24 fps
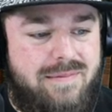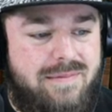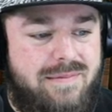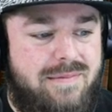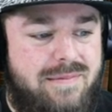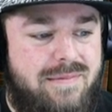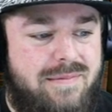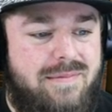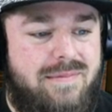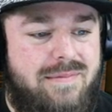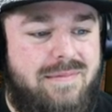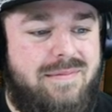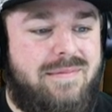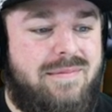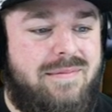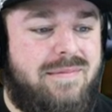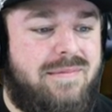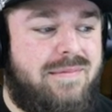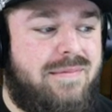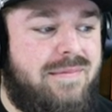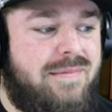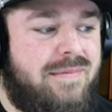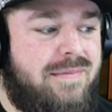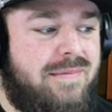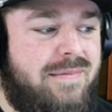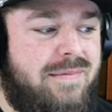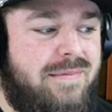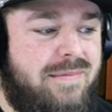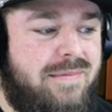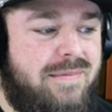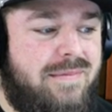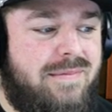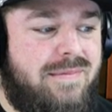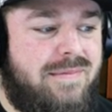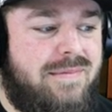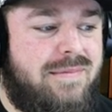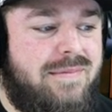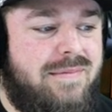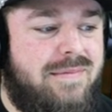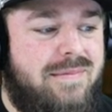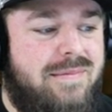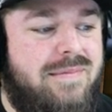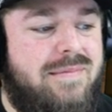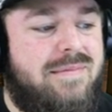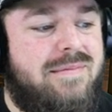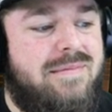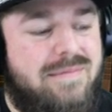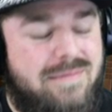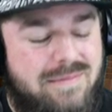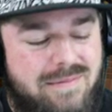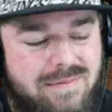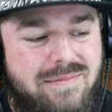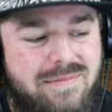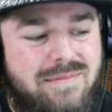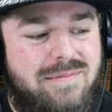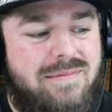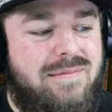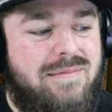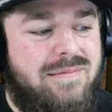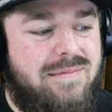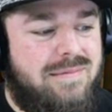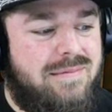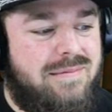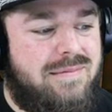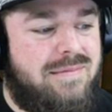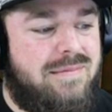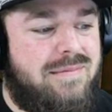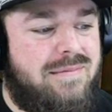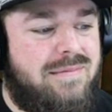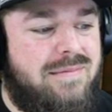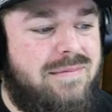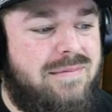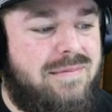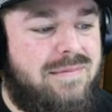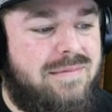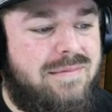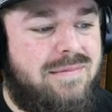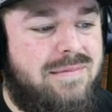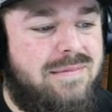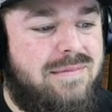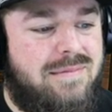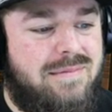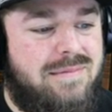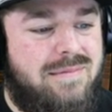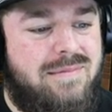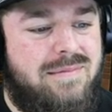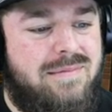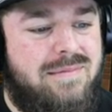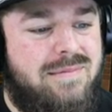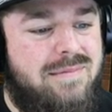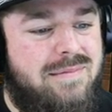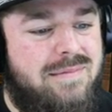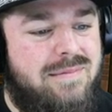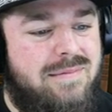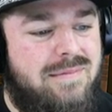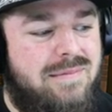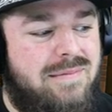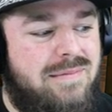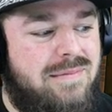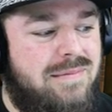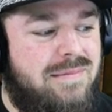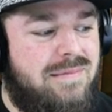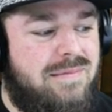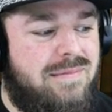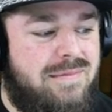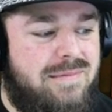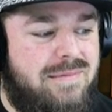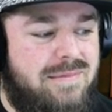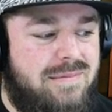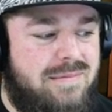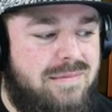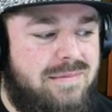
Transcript: The person shown says nothing.